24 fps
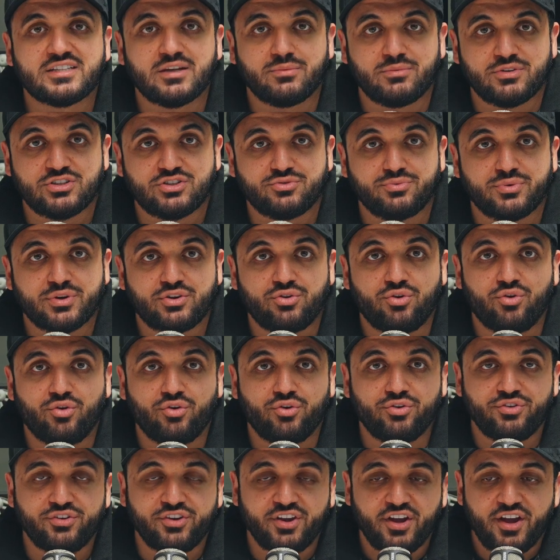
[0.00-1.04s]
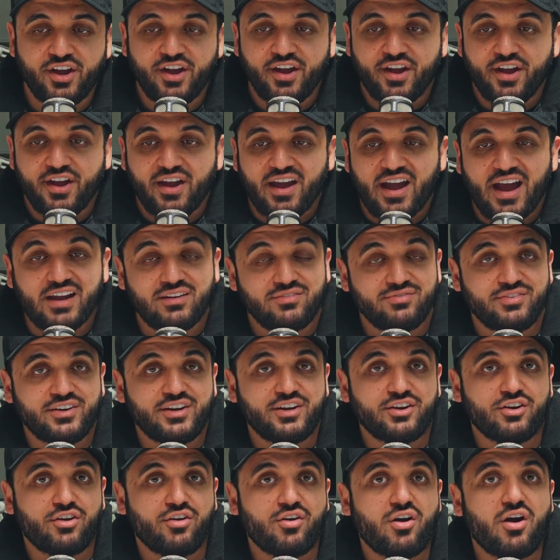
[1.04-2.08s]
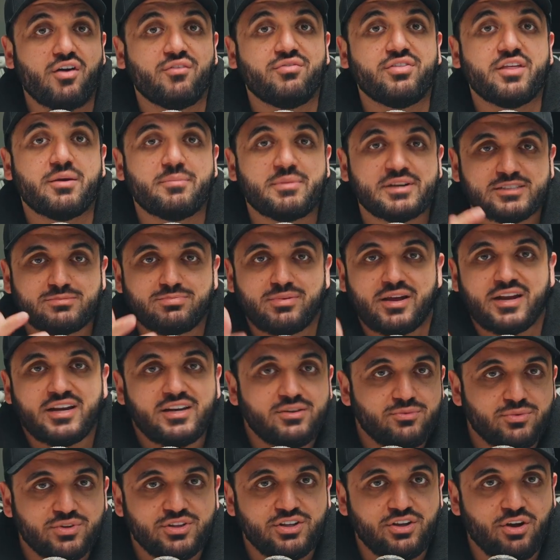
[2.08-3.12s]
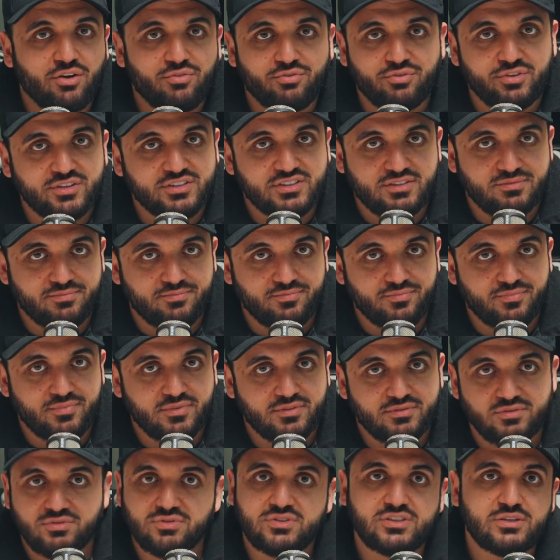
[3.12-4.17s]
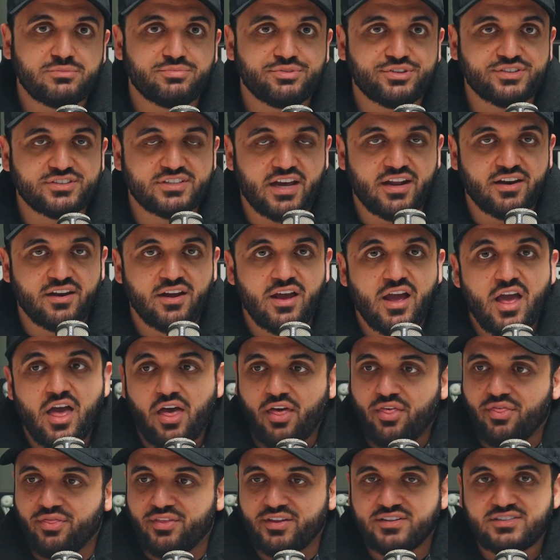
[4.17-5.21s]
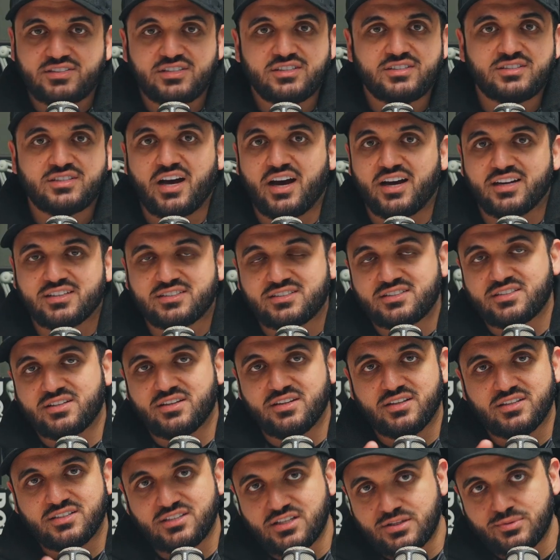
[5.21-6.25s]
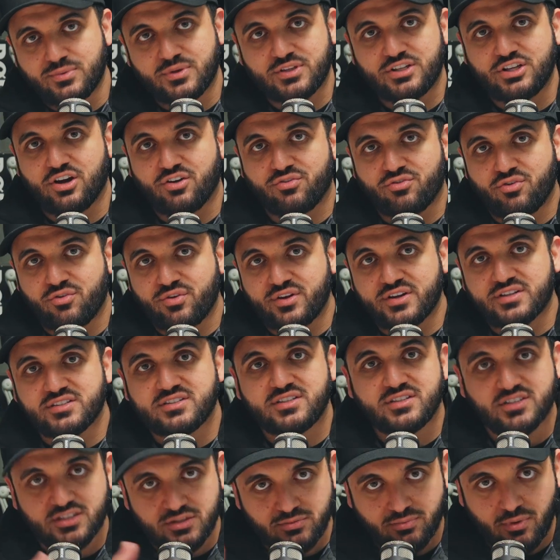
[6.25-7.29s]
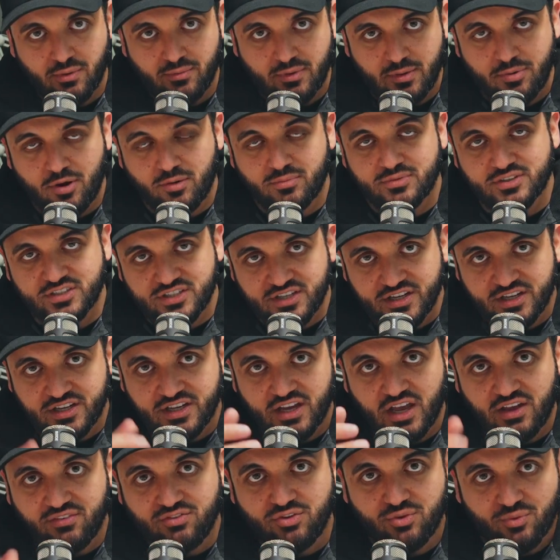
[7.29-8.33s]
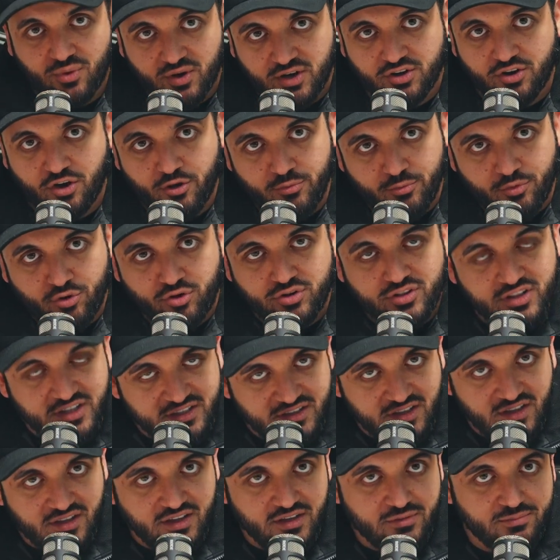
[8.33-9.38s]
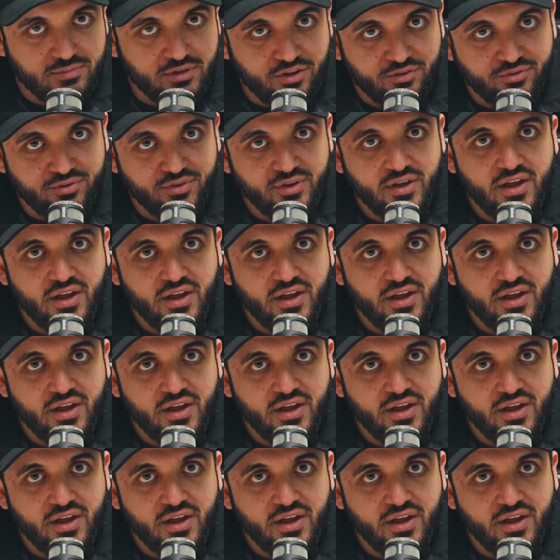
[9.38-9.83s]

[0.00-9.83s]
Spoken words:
someone to record a video of them explaining what the offer is. So as simple as that. This is us. This is what the offer is. This is what we're promising. If you want to know more, click the link below.